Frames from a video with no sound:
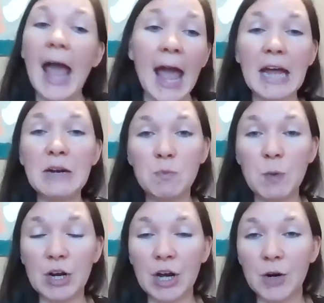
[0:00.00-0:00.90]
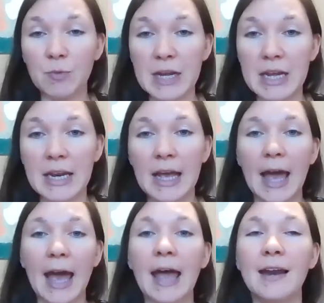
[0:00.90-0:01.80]
And we're gonna read.
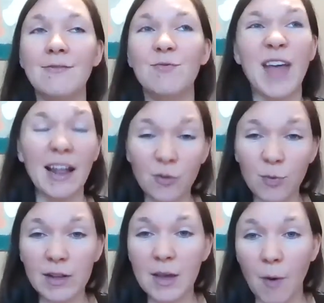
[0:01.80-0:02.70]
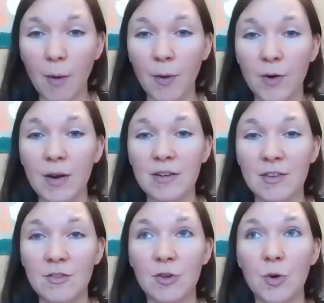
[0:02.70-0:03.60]
And that's really what we're going
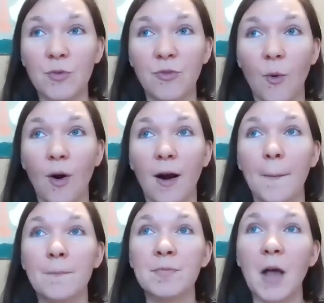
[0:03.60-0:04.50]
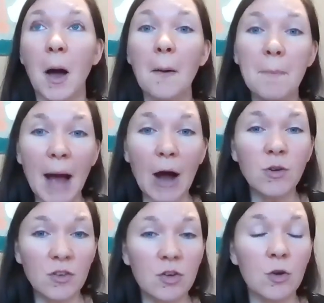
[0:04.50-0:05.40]
to do for
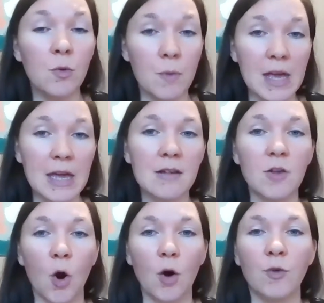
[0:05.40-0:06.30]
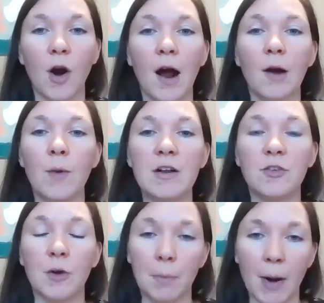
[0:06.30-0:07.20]
about two weeks over our
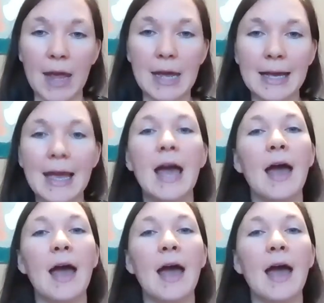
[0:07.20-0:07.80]
winter break.